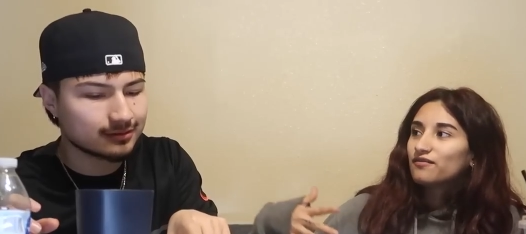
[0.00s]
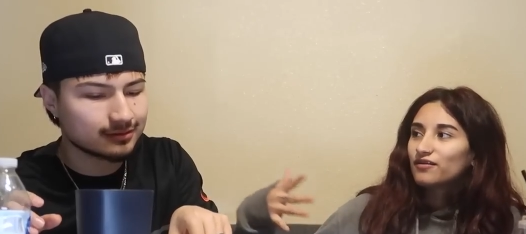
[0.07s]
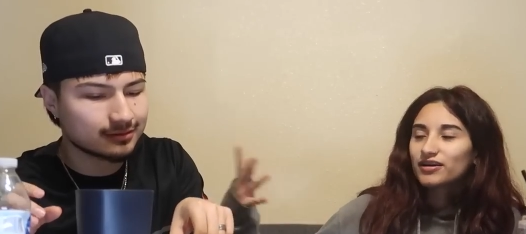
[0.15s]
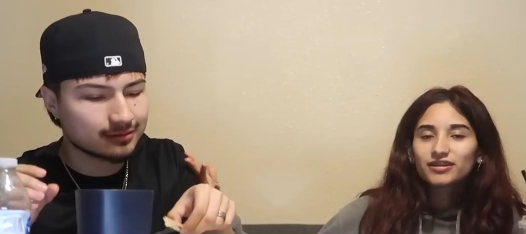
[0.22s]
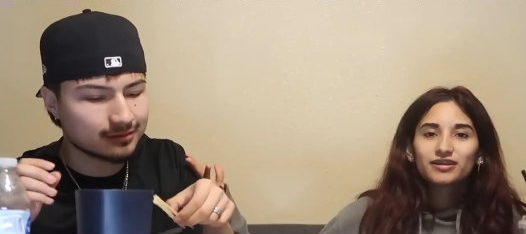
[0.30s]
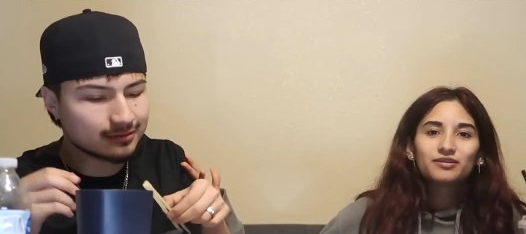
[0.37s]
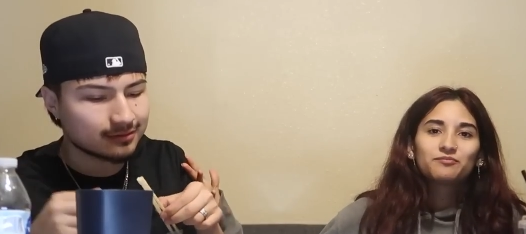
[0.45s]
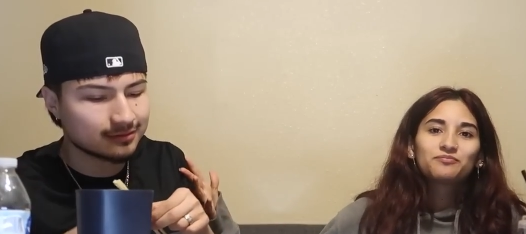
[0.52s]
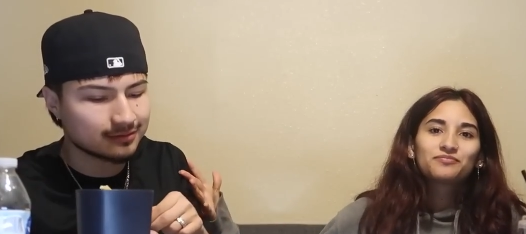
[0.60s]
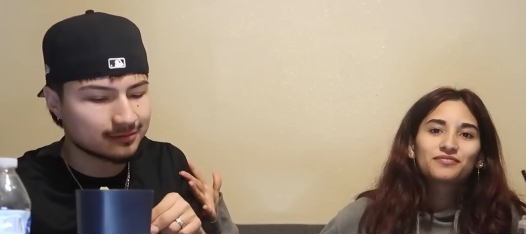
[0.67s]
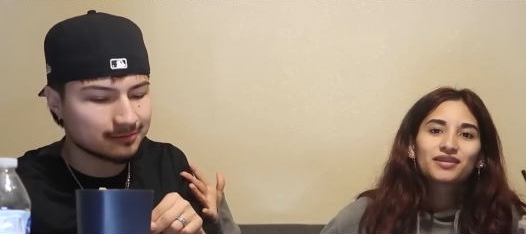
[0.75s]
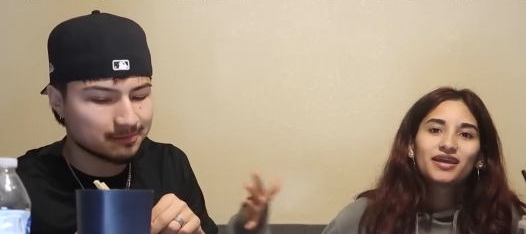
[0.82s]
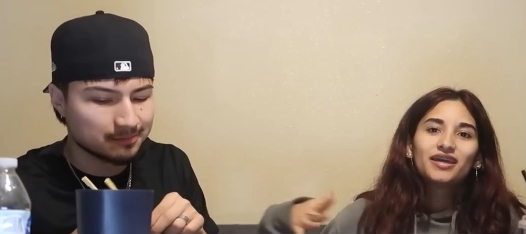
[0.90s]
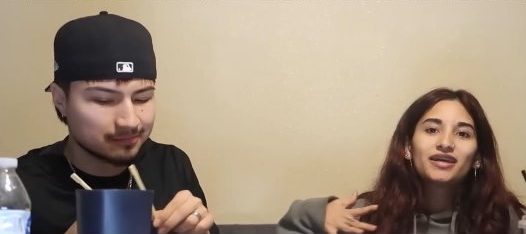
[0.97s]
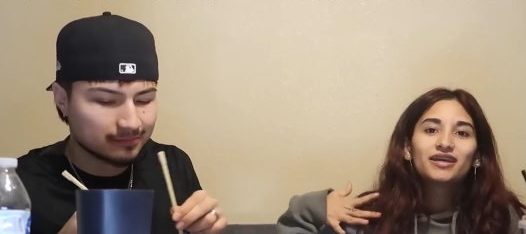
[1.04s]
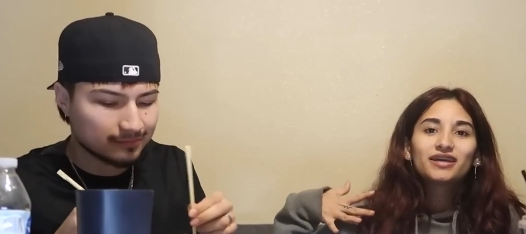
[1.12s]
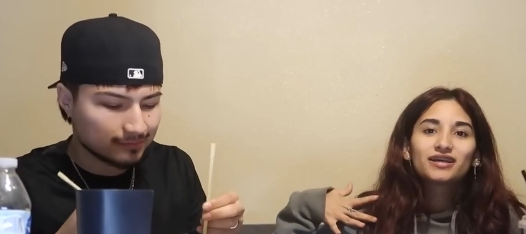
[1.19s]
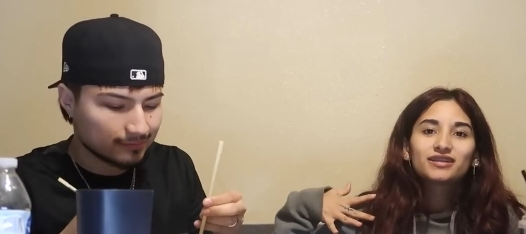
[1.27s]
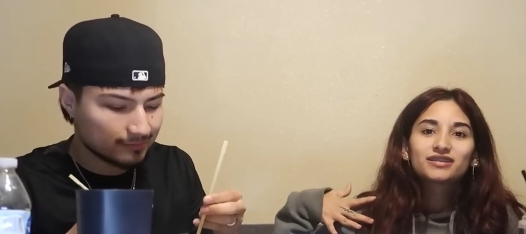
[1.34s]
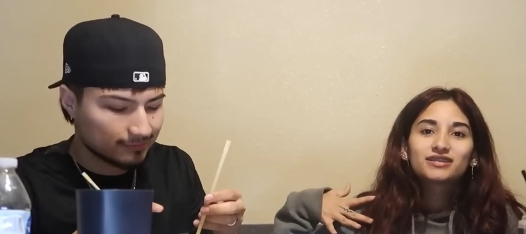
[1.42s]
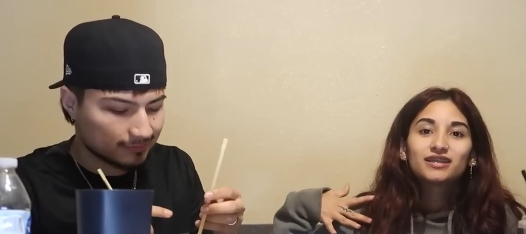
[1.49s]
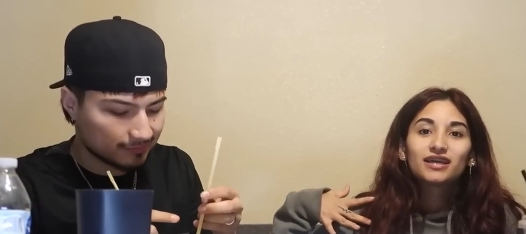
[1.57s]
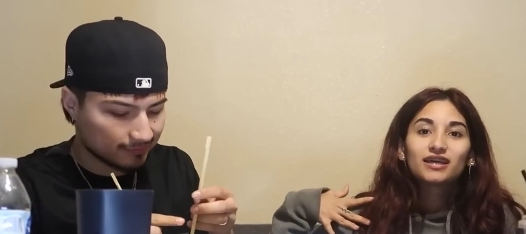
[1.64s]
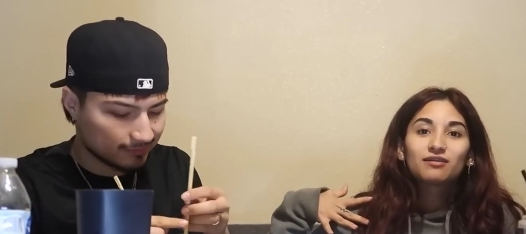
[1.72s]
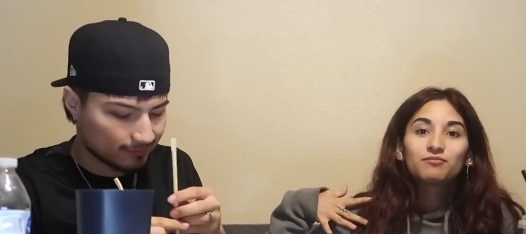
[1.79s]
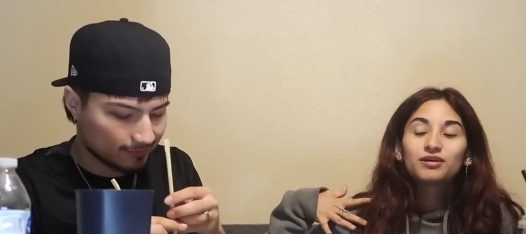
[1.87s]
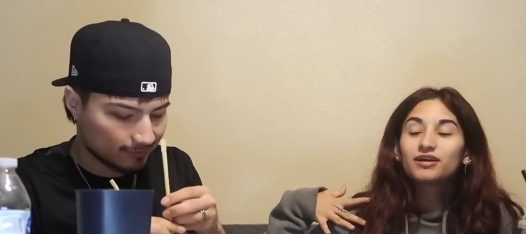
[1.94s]
Speaker 1: finally, he gets to
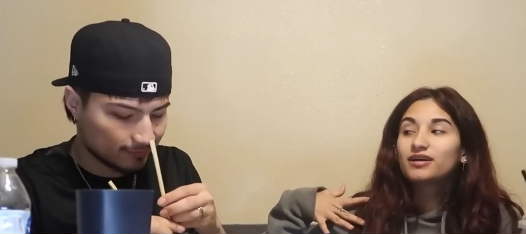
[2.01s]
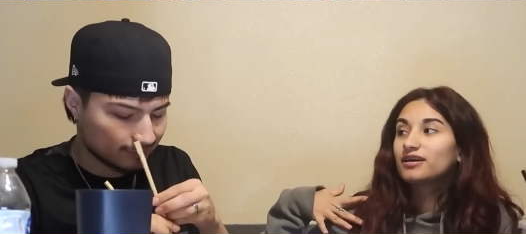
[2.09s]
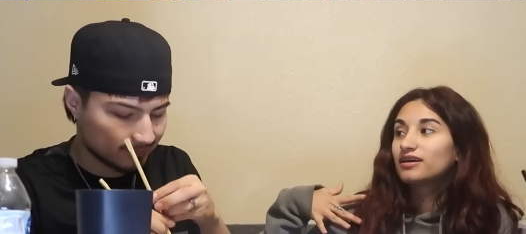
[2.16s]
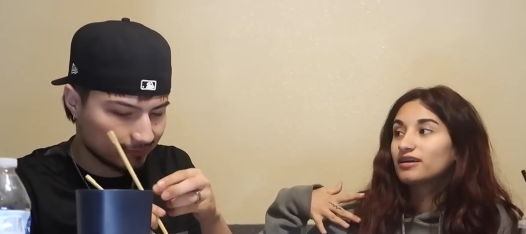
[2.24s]
name,